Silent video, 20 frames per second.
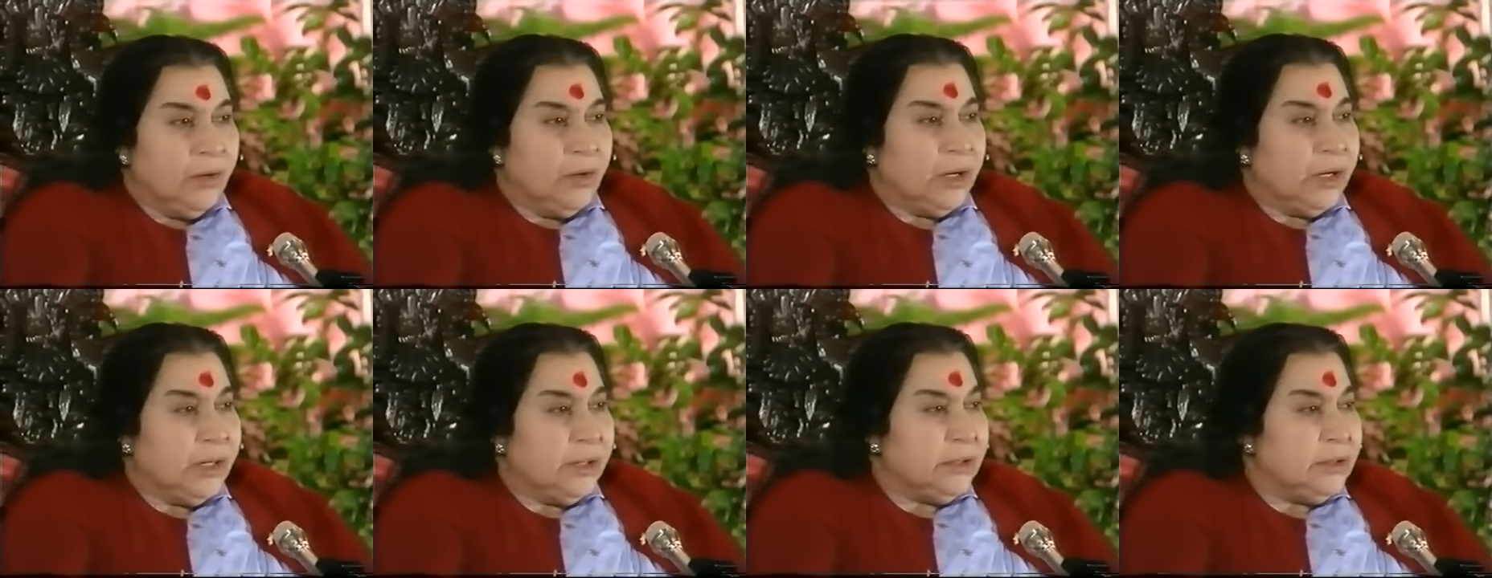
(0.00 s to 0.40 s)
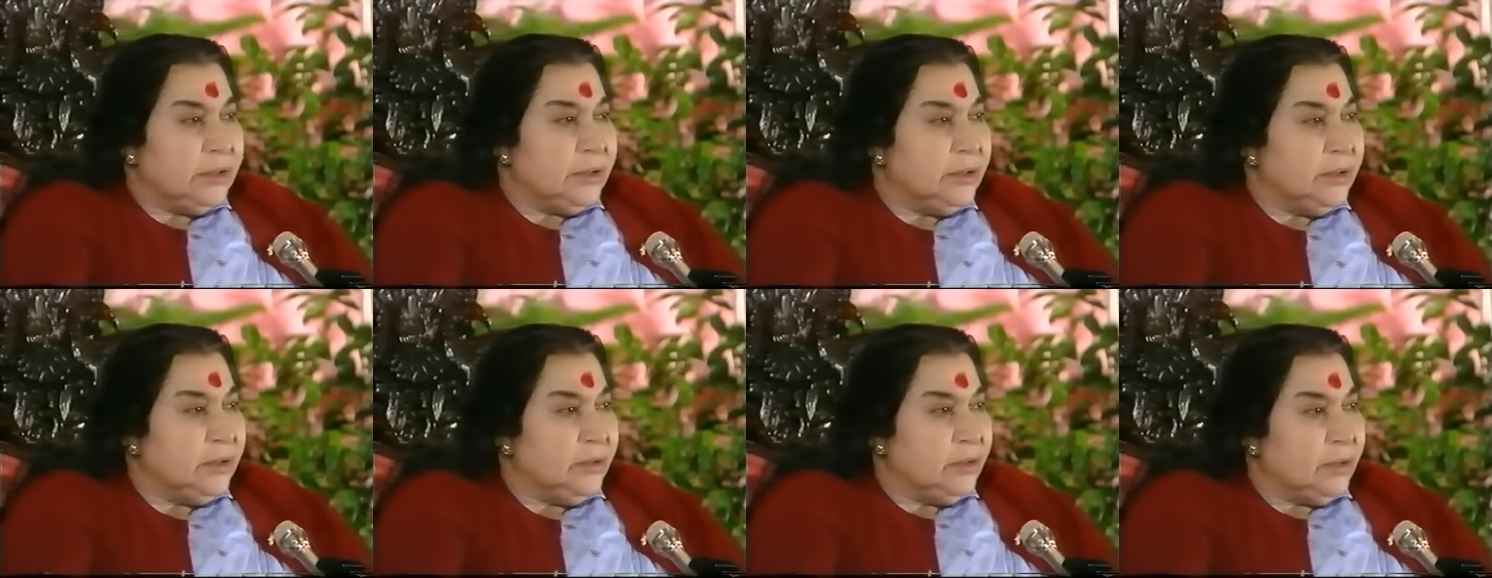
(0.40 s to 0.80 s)
All right,
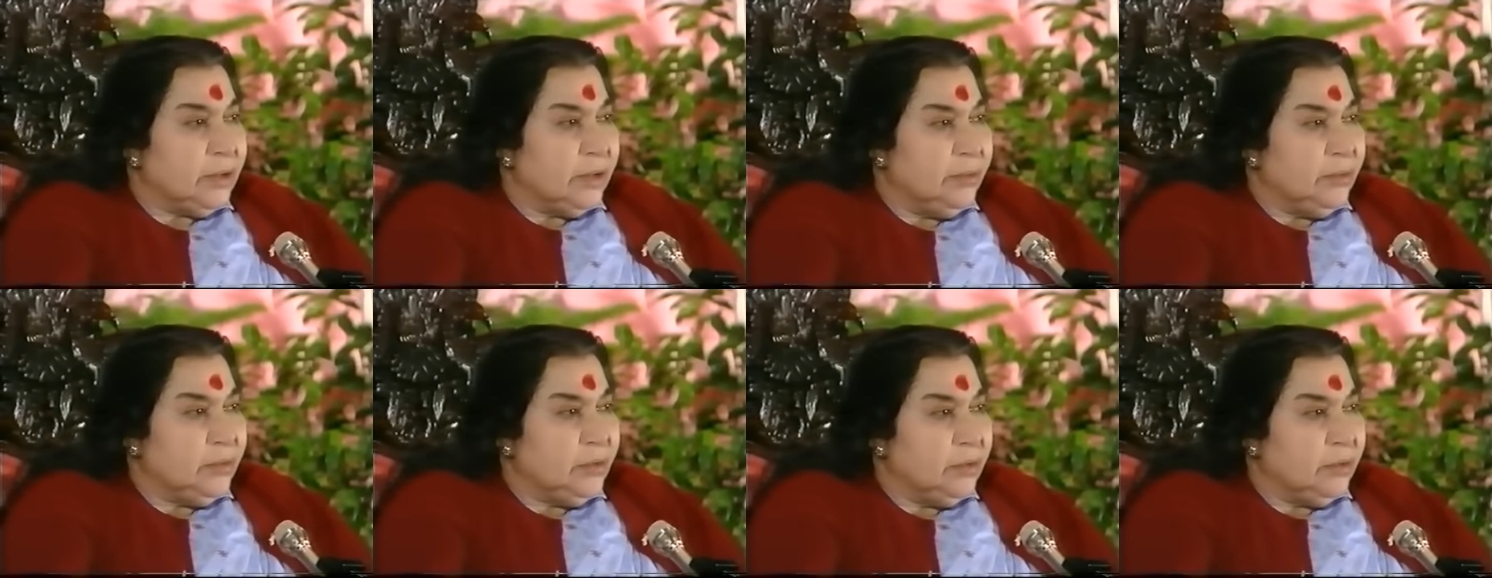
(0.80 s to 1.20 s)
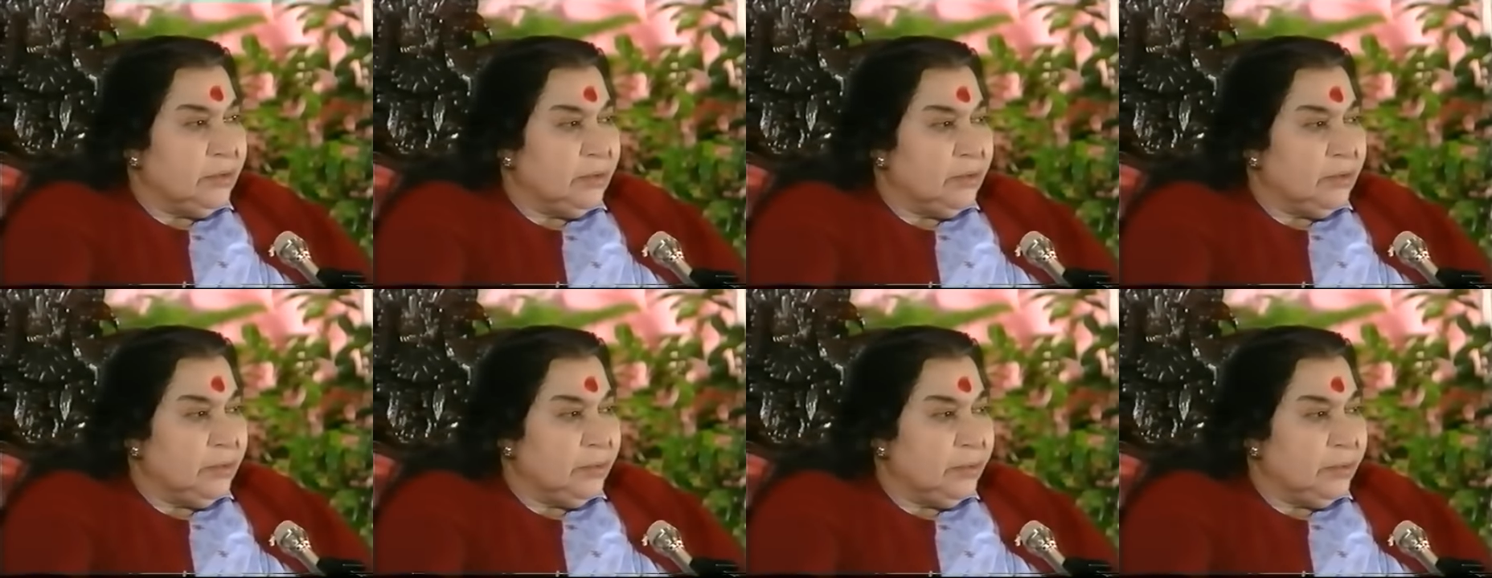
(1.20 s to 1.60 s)
you come to a
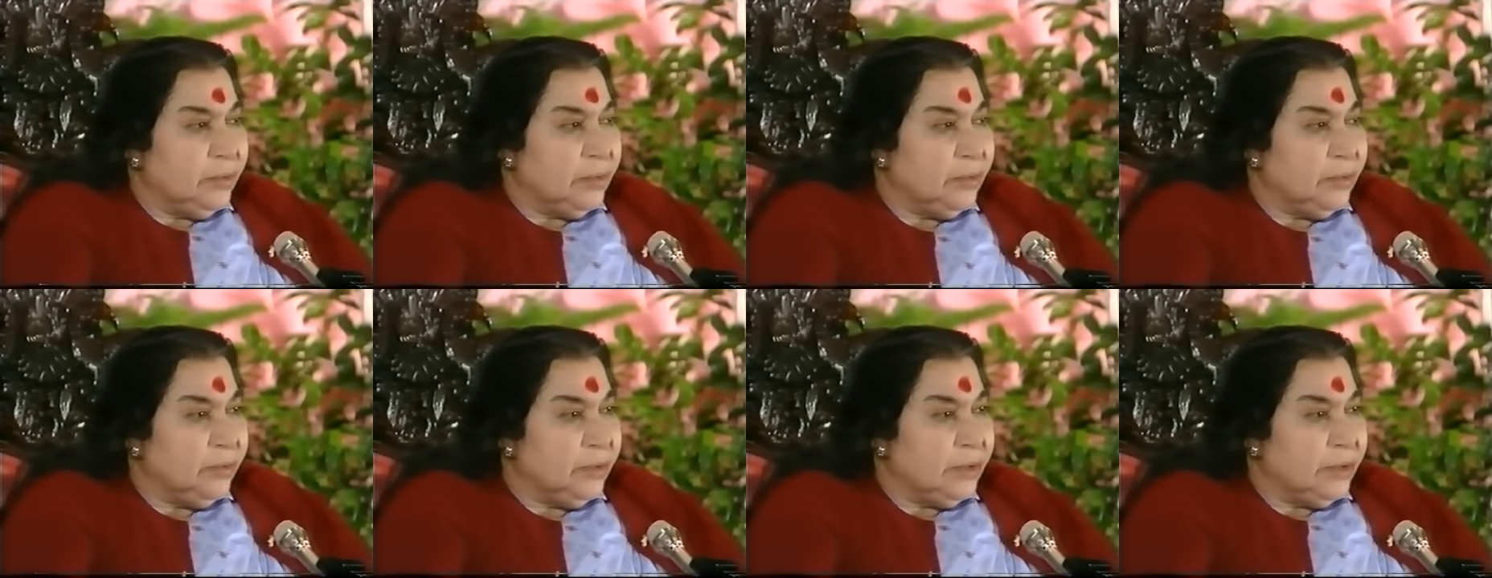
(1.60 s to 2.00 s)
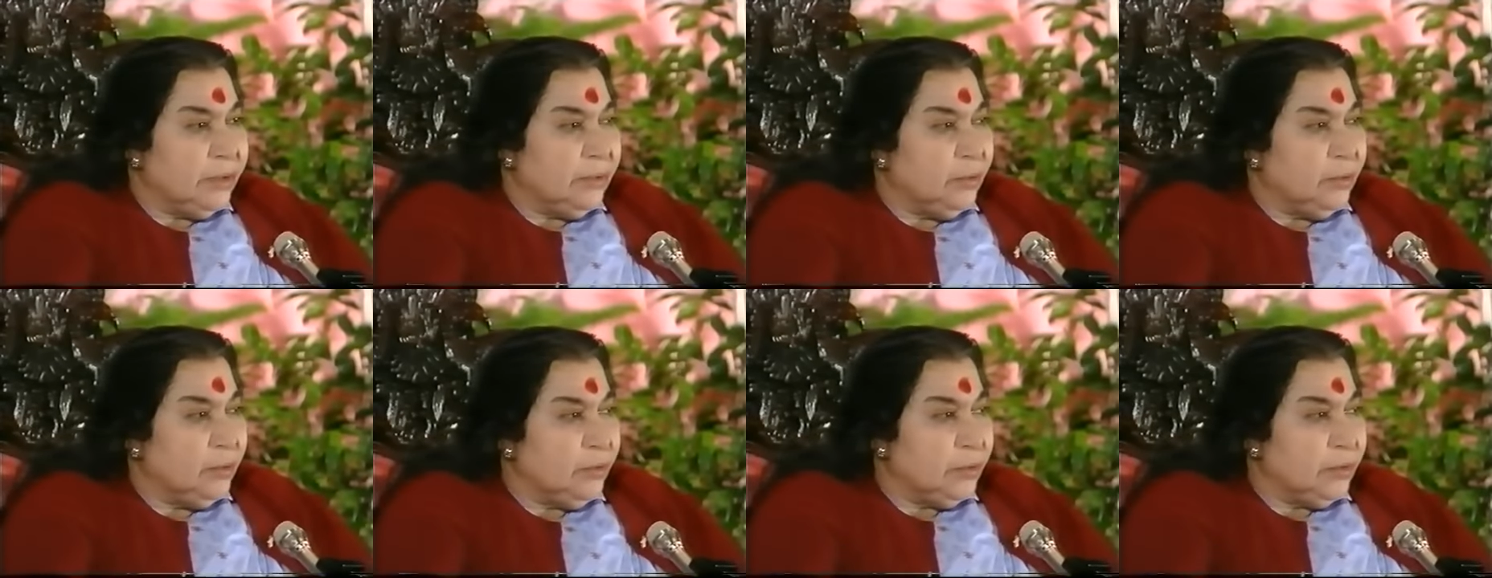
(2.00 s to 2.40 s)
group, we'll
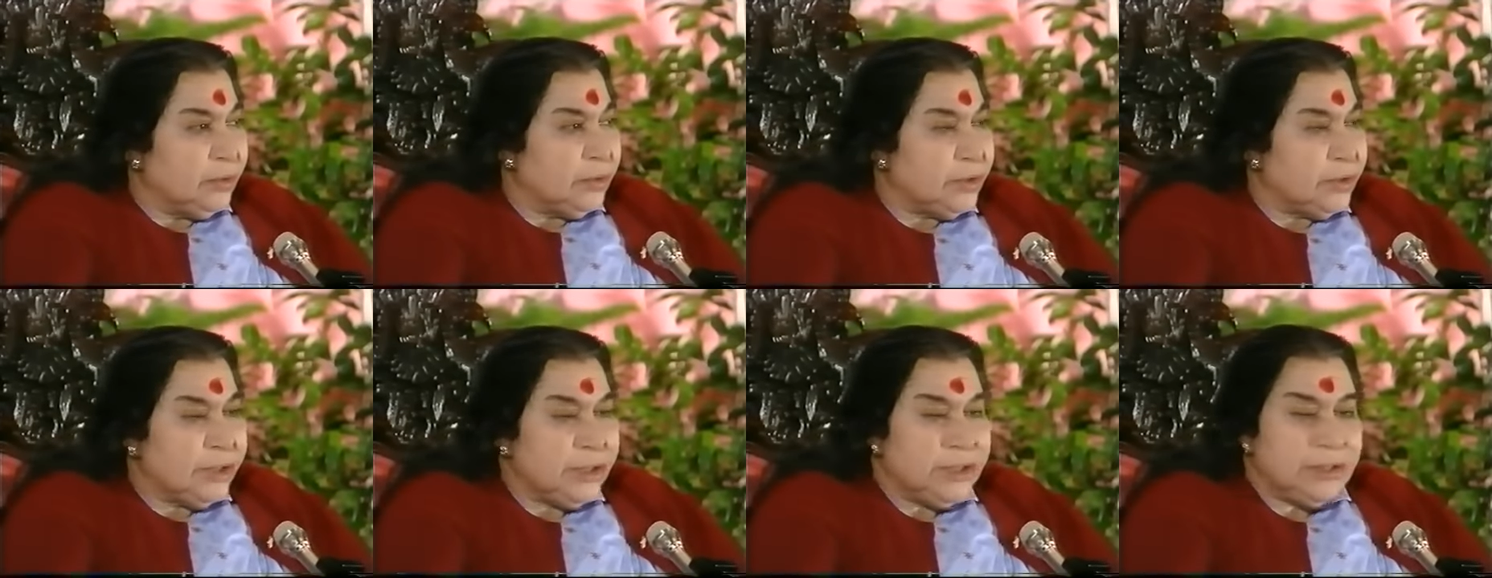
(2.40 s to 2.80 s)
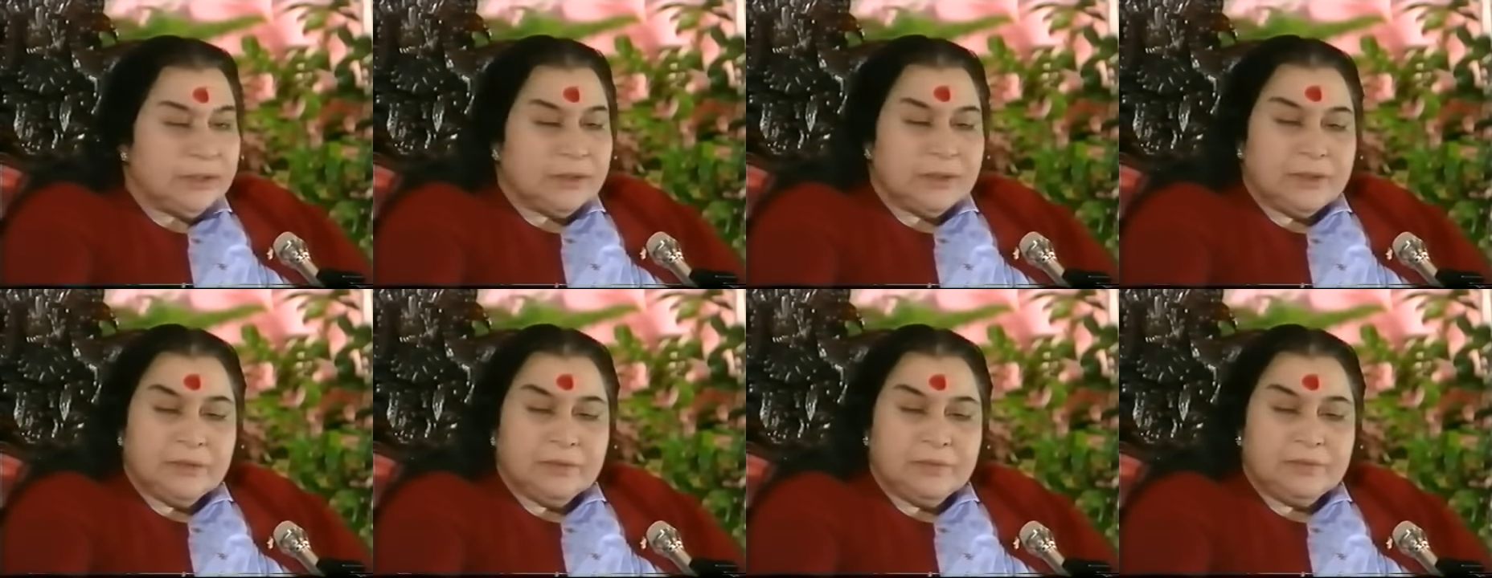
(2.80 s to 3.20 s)
remove your strains.